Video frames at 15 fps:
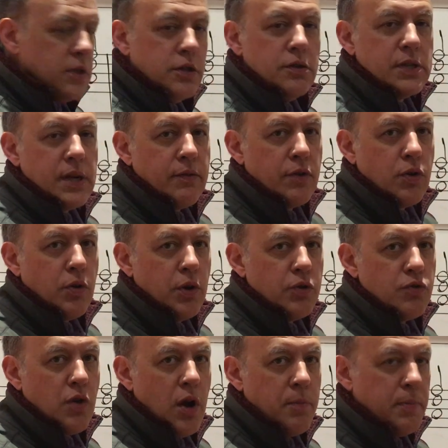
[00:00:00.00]
2/7 chord,
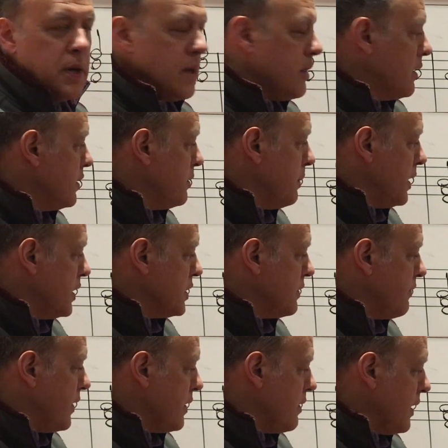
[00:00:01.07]
dropping the diminished fifth,